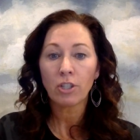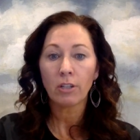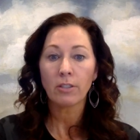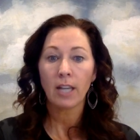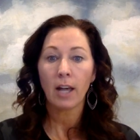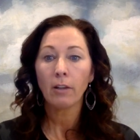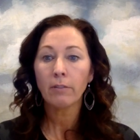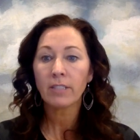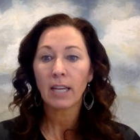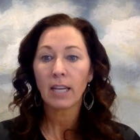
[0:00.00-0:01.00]
in
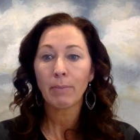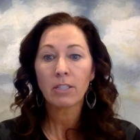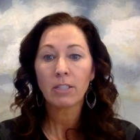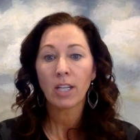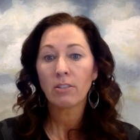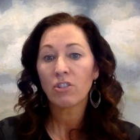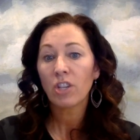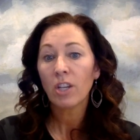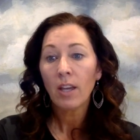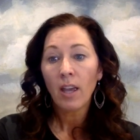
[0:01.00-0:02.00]
ourselves and make change
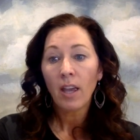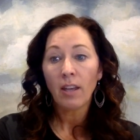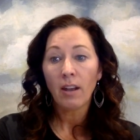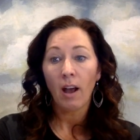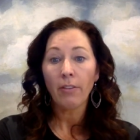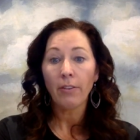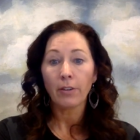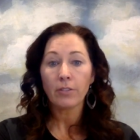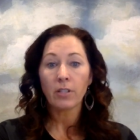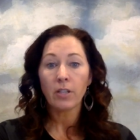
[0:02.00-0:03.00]
in
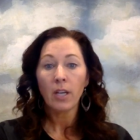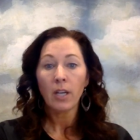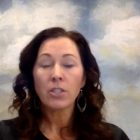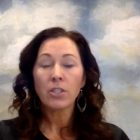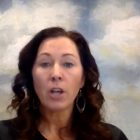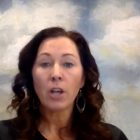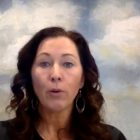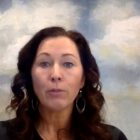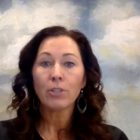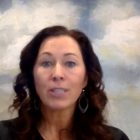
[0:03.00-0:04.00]
others.
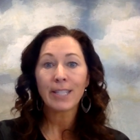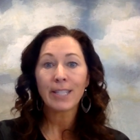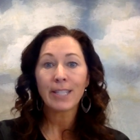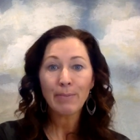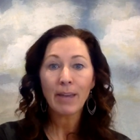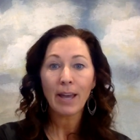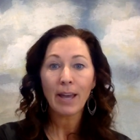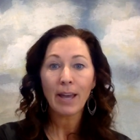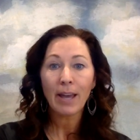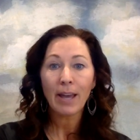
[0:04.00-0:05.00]
So just keep that
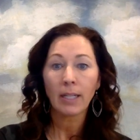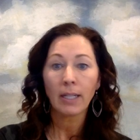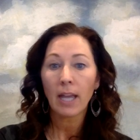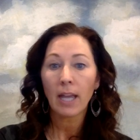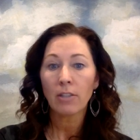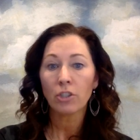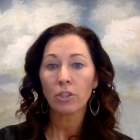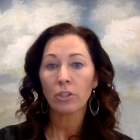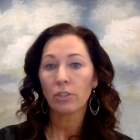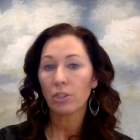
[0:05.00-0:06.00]
in mind as
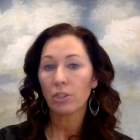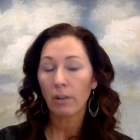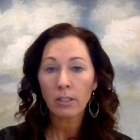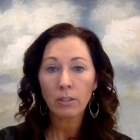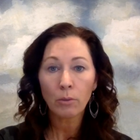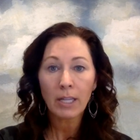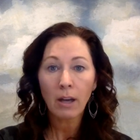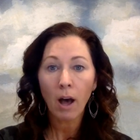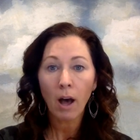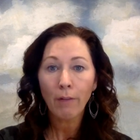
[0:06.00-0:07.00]
you're starting your week
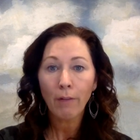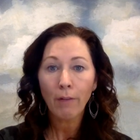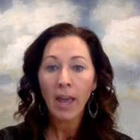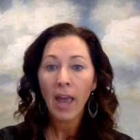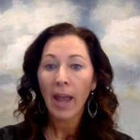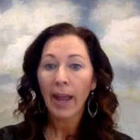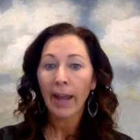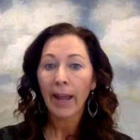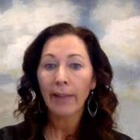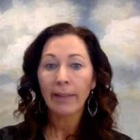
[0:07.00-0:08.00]
off,
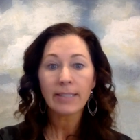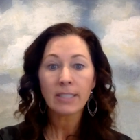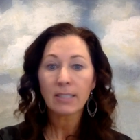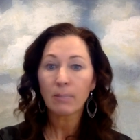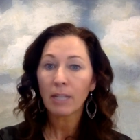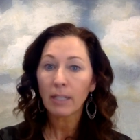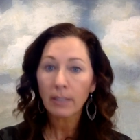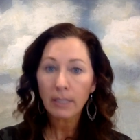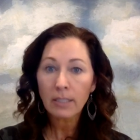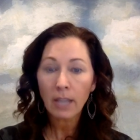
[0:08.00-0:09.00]
and let's get some
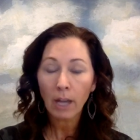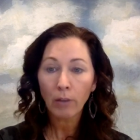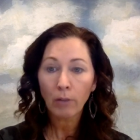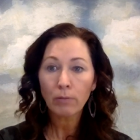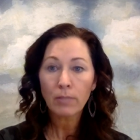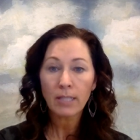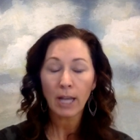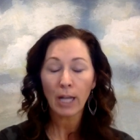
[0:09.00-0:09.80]
healing tones